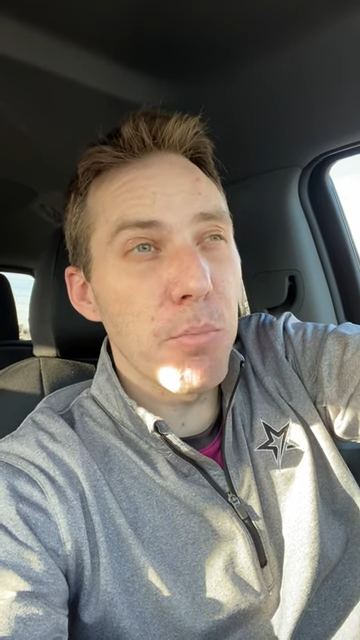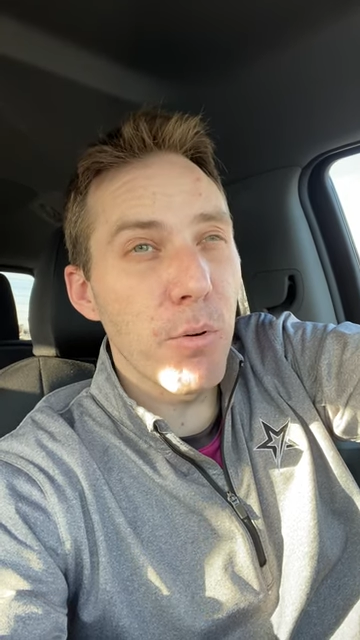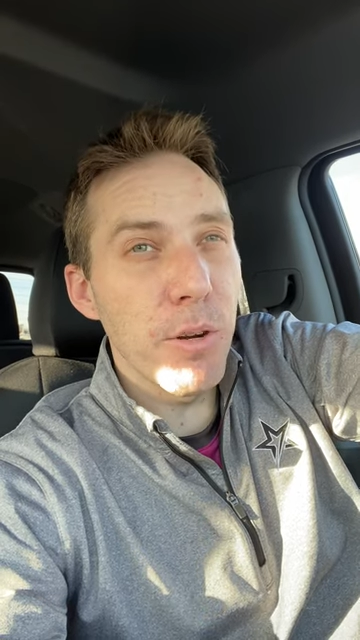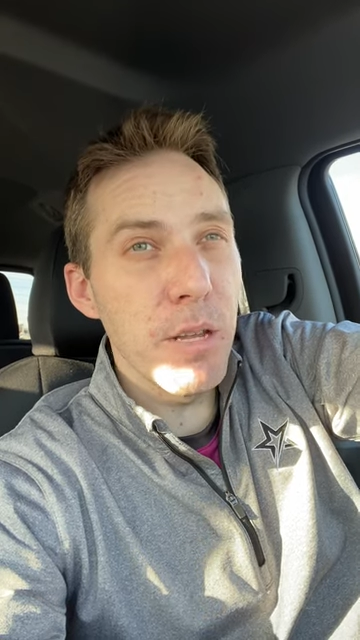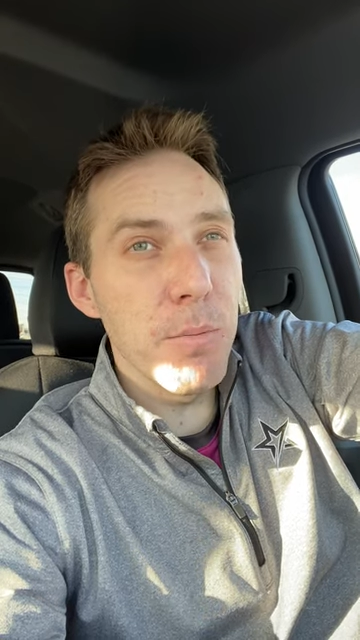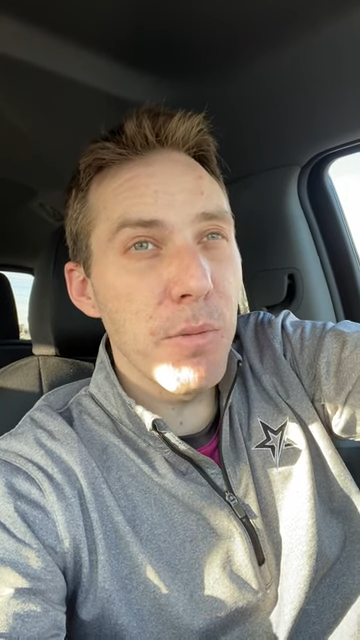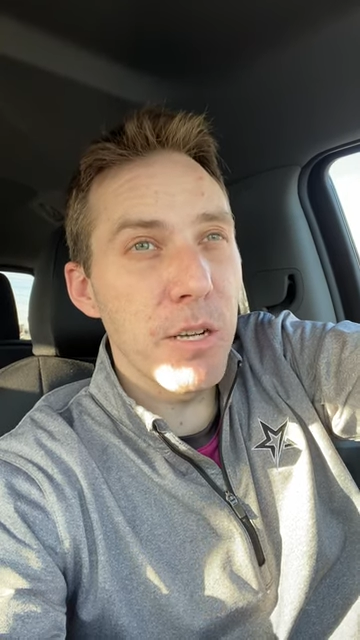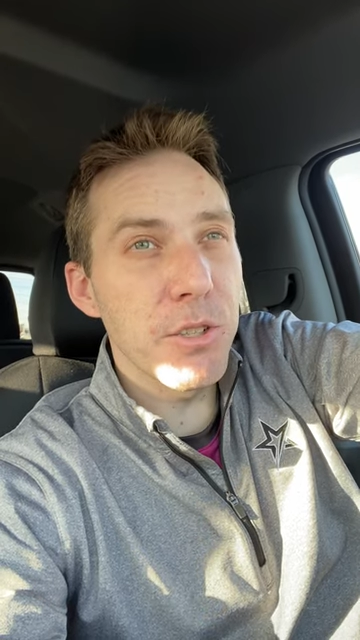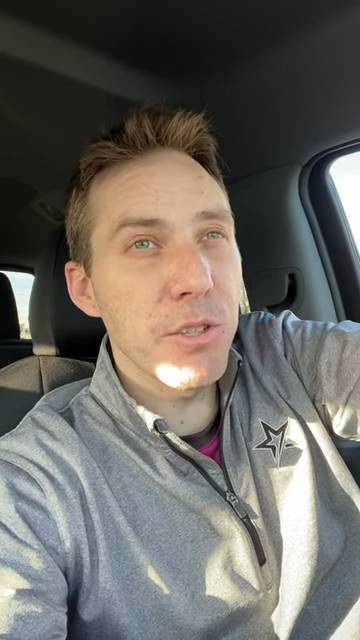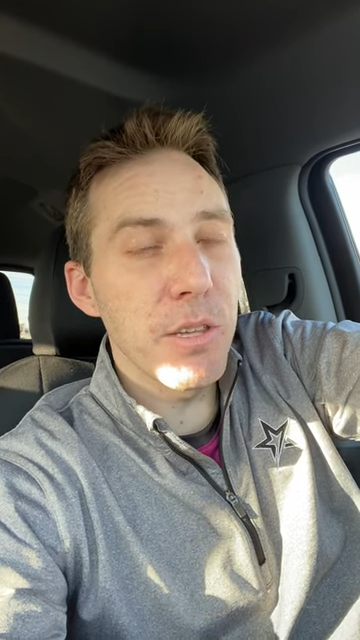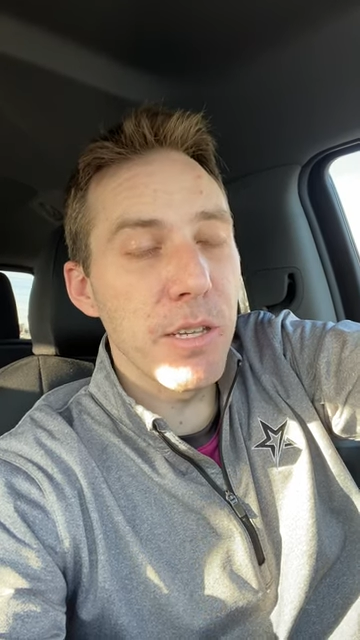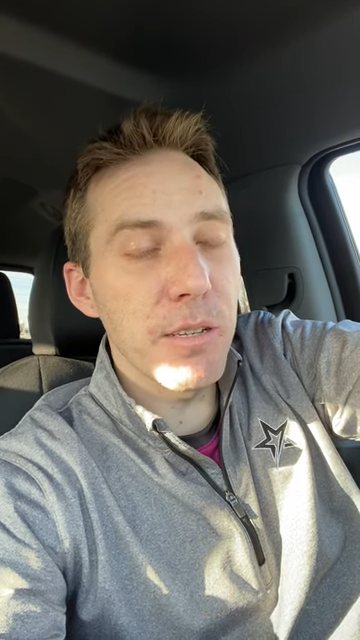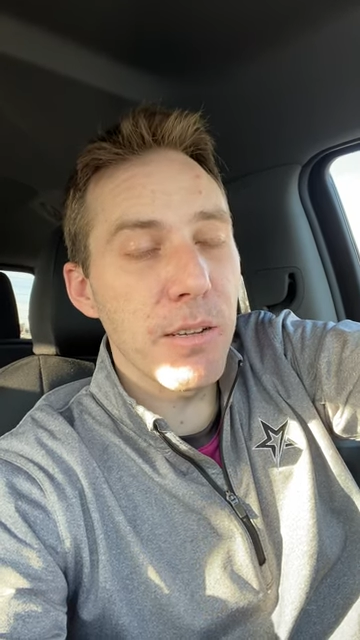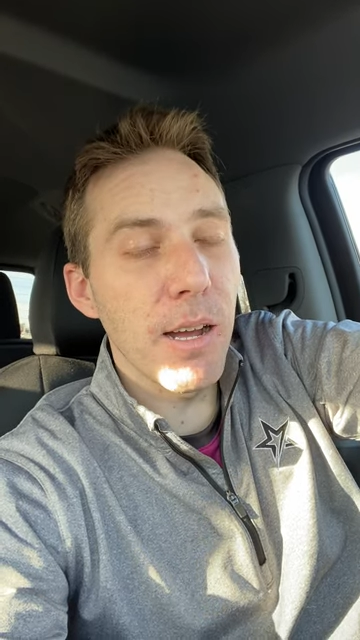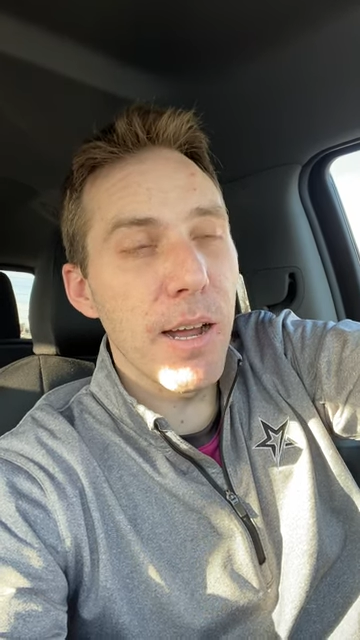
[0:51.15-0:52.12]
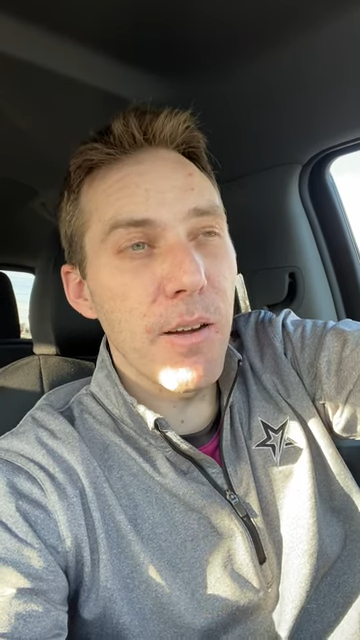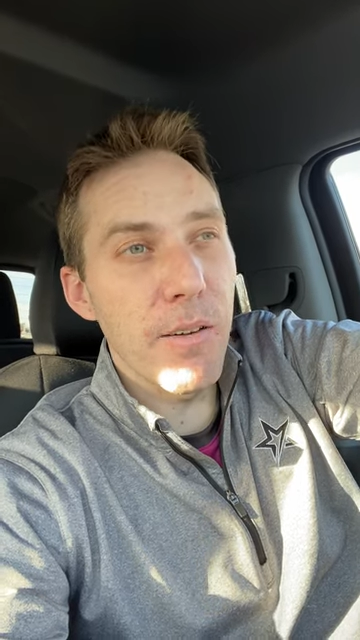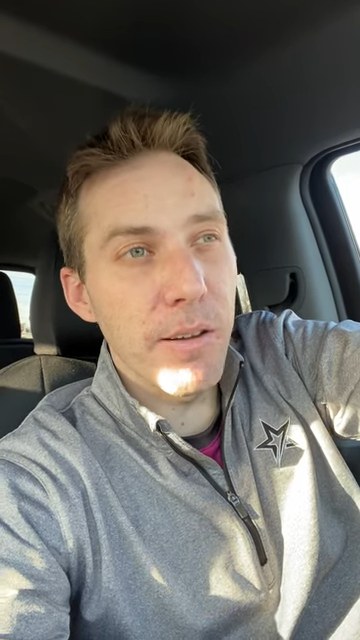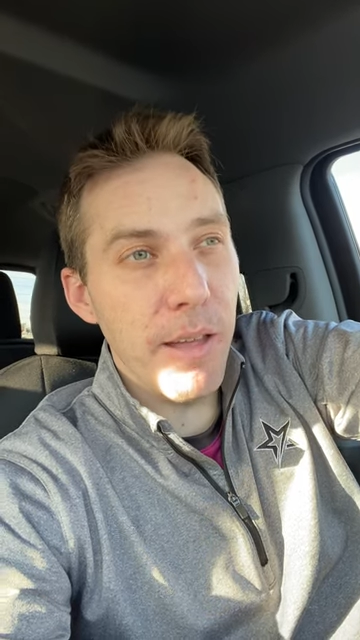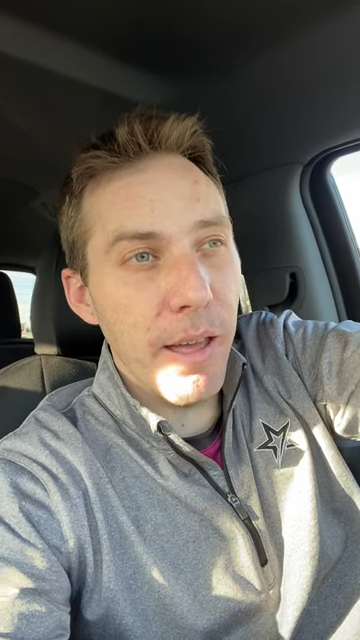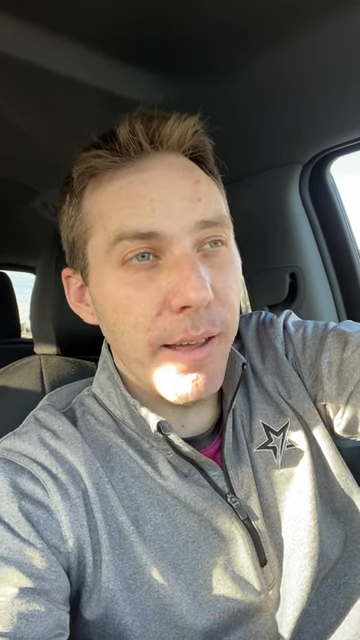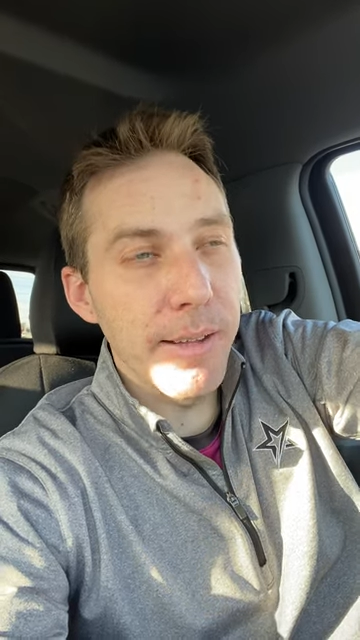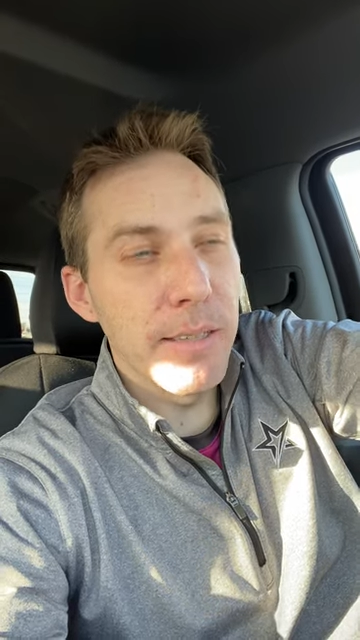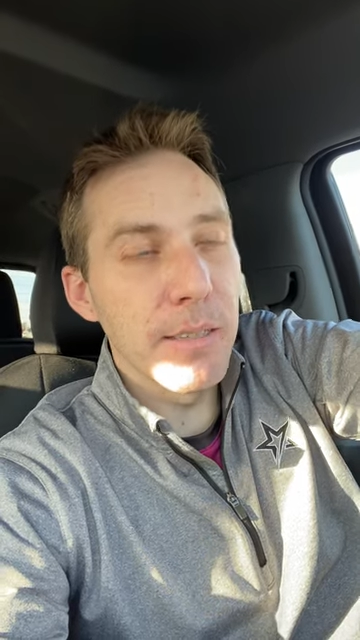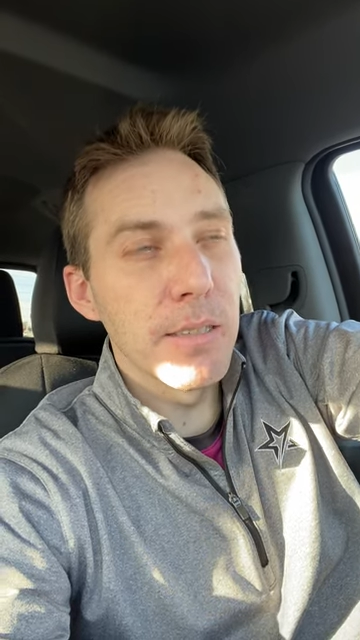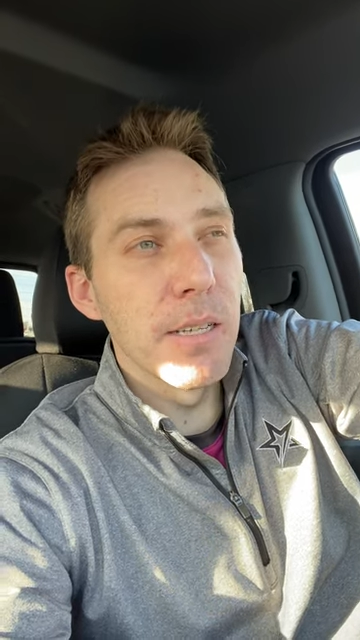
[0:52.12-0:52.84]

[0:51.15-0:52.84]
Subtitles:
pretty much the entire day.